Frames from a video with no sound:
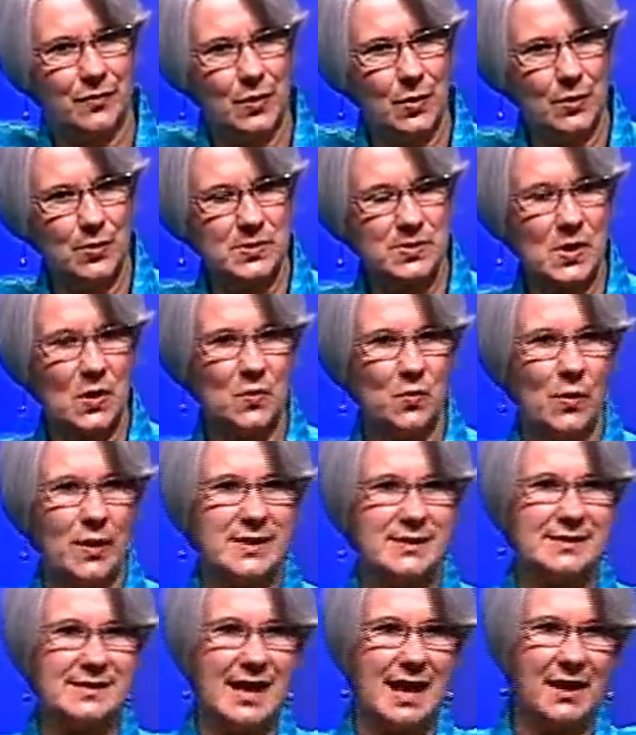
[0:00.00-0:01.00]
who's on
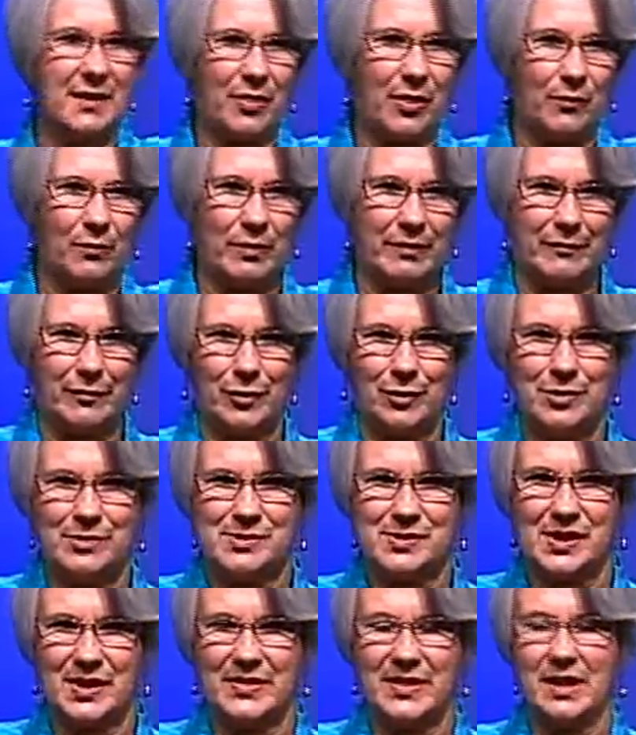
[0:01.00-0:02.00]
one side of the river,
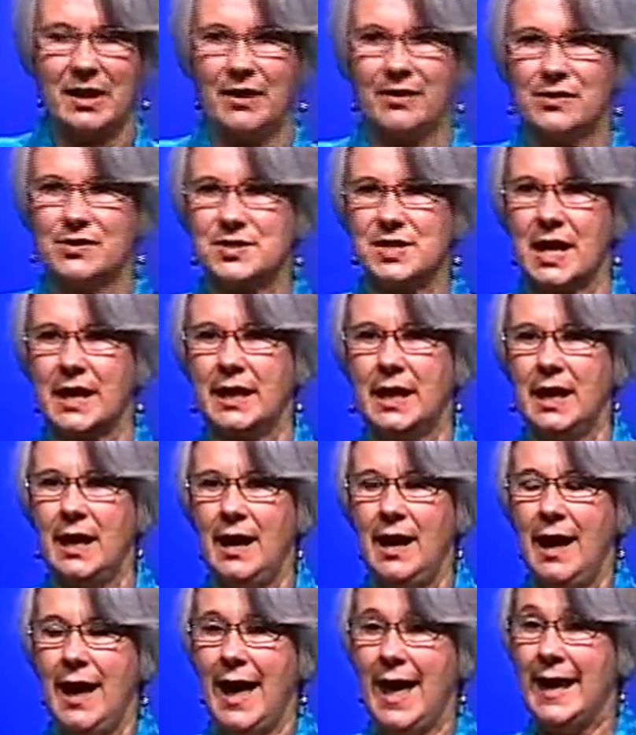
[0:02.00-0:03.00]
who's on the other side.
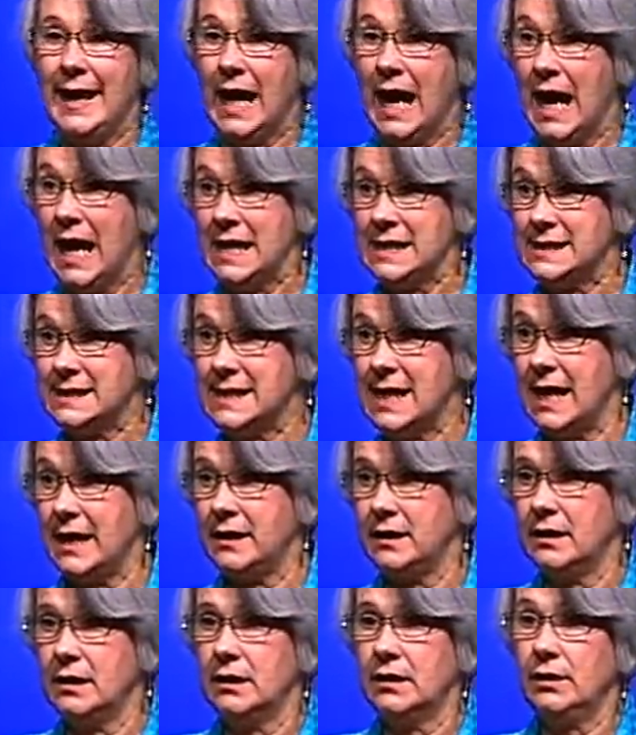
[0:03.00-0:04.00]
And I
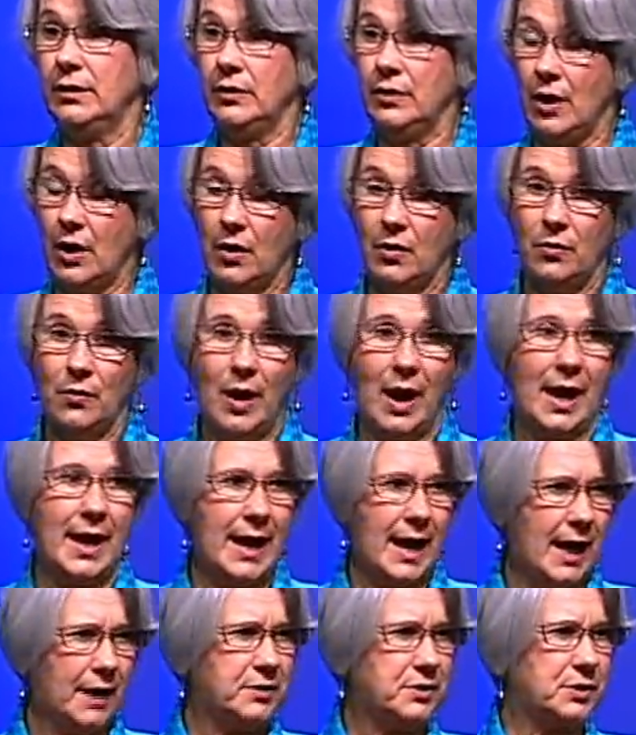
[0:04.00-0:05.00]
said, no, I
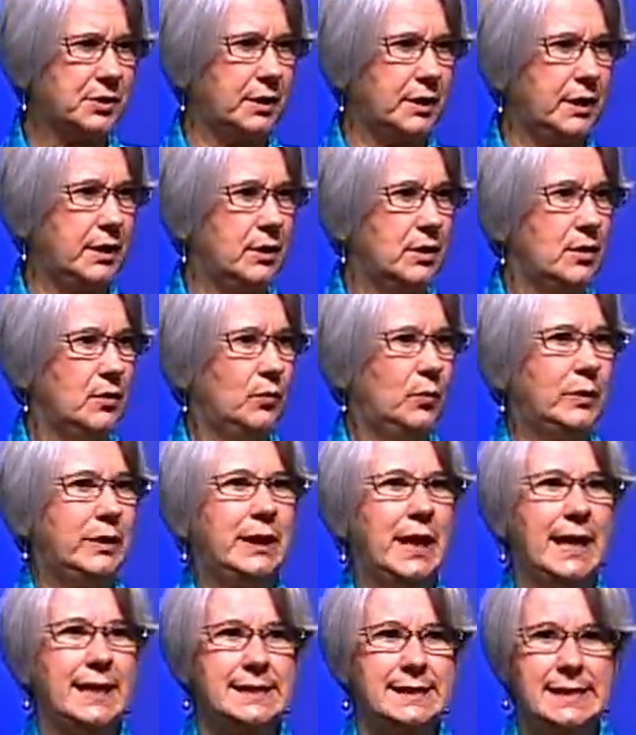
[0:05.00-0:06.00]
actually
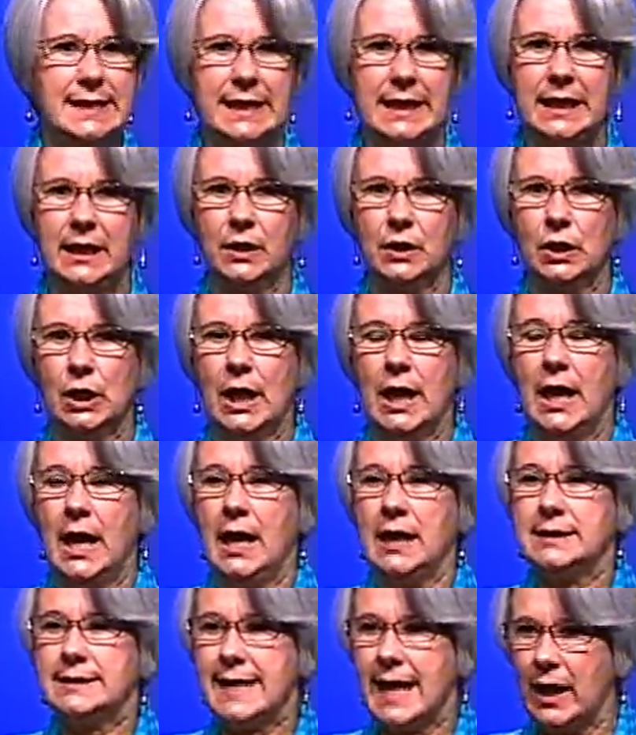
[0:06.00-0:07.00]
would like to hear,
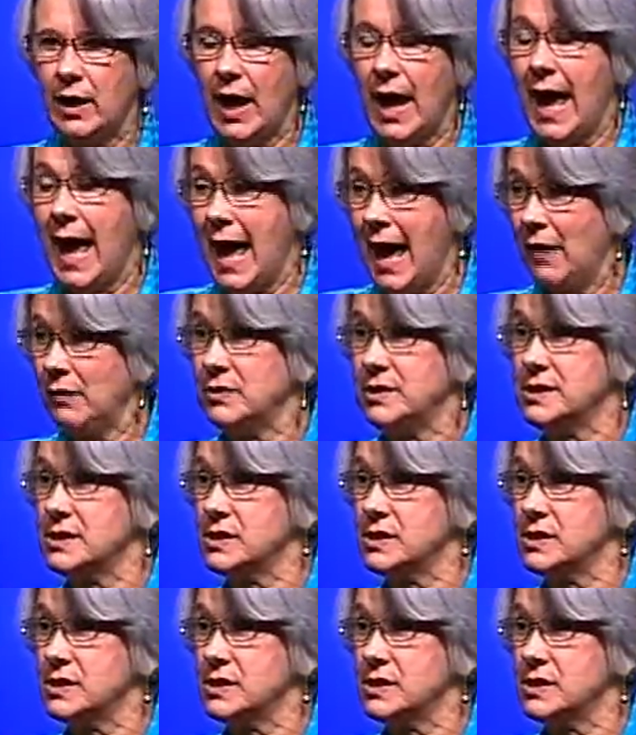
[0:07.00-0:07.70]
how